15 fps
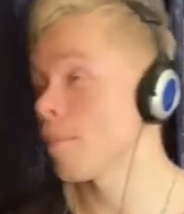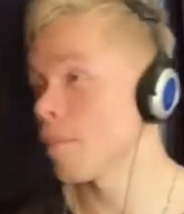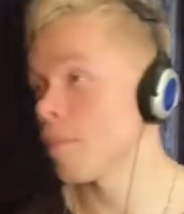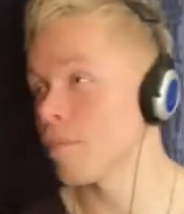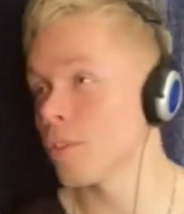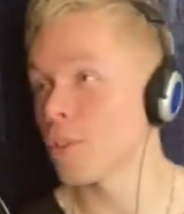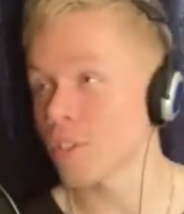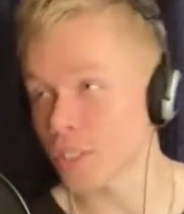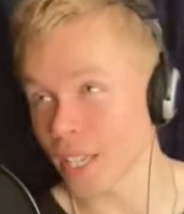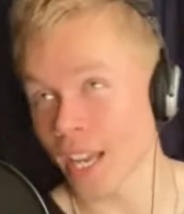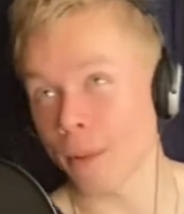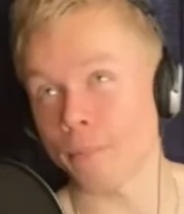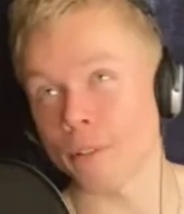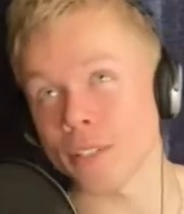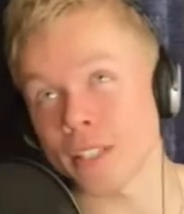You can sign
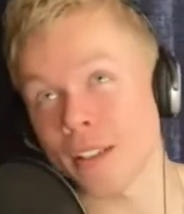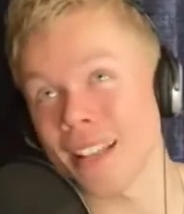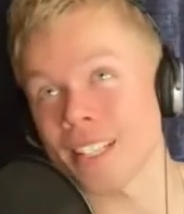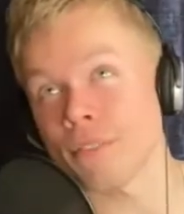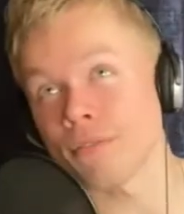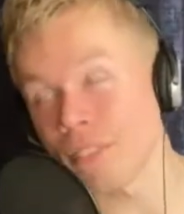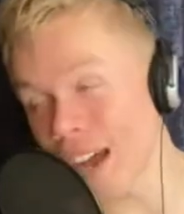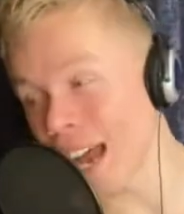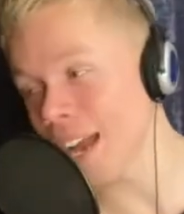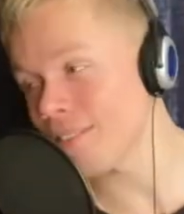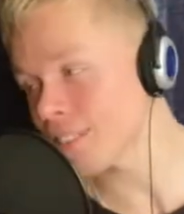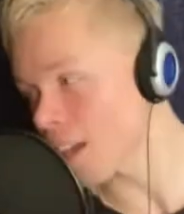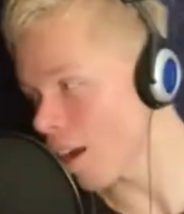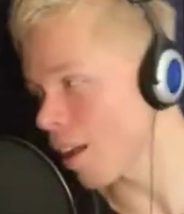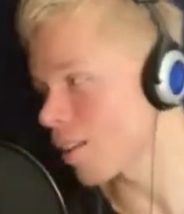up for as little as
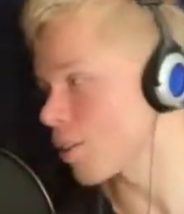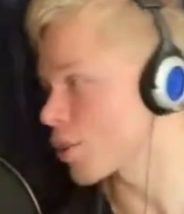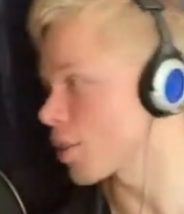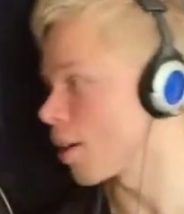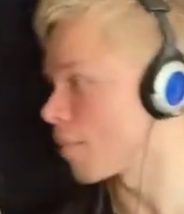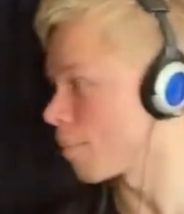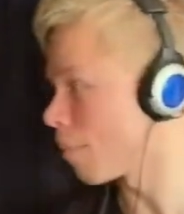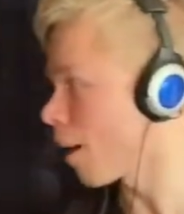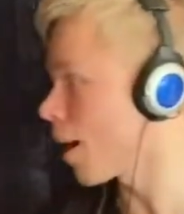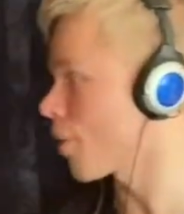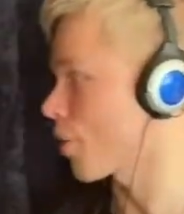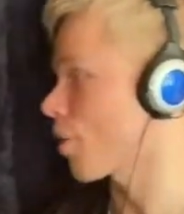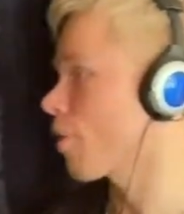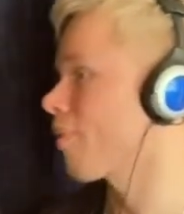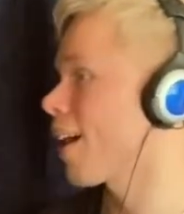$5 a month.